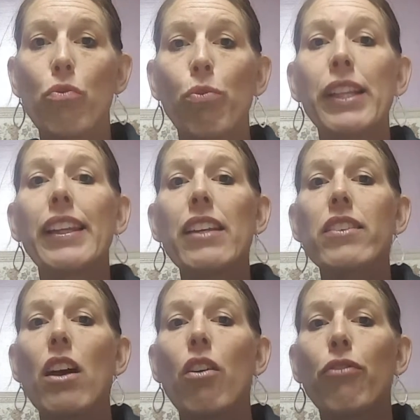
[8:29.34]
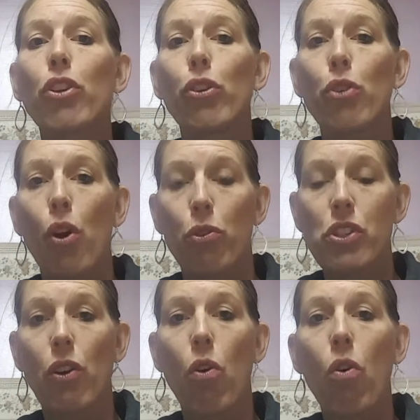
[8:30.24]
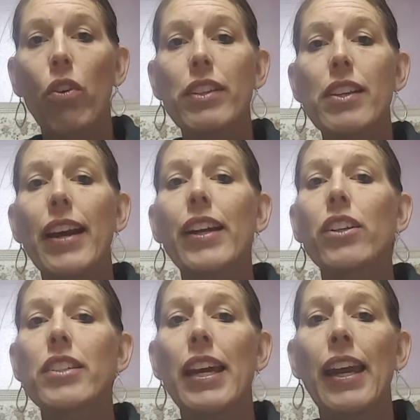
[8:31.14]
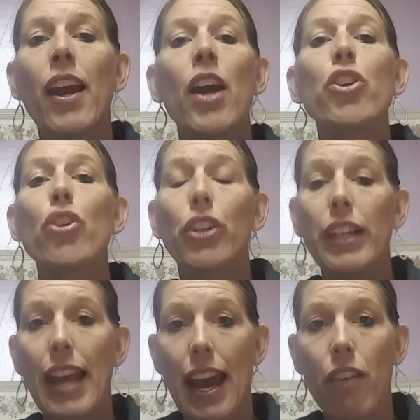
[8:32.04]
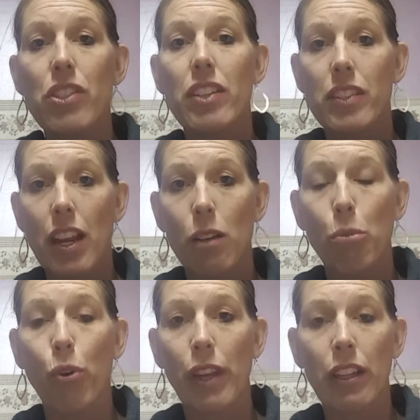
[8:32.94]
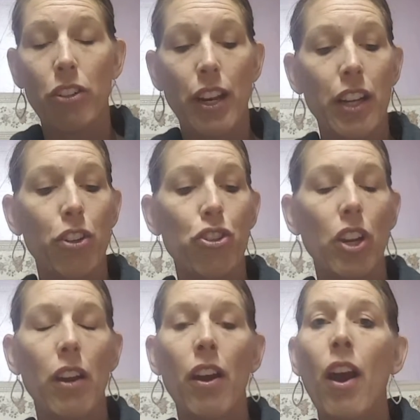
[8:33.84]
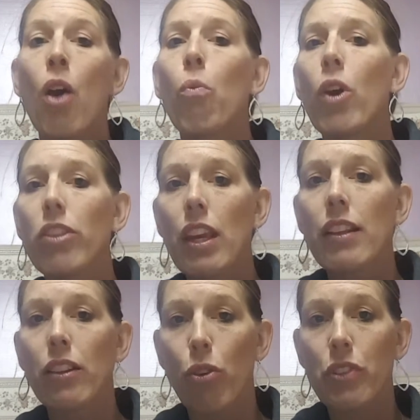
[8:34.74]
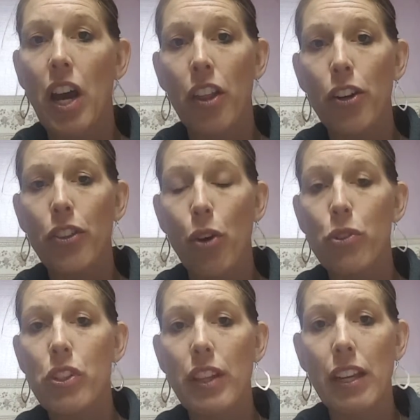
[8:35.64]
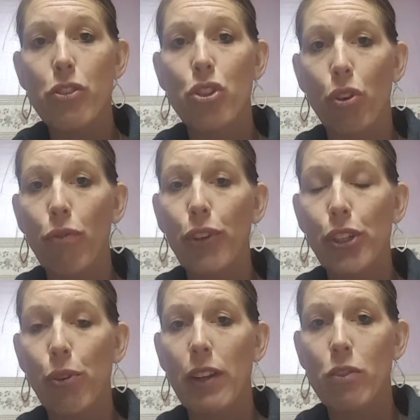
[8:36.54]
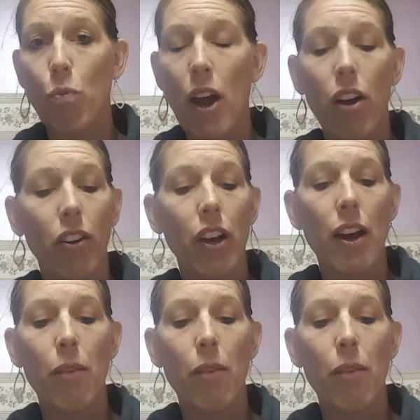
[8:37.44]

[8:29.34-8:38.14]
release of glucose the whole entire day. You're going to have sustainable energy. One thing that those things do for you as well,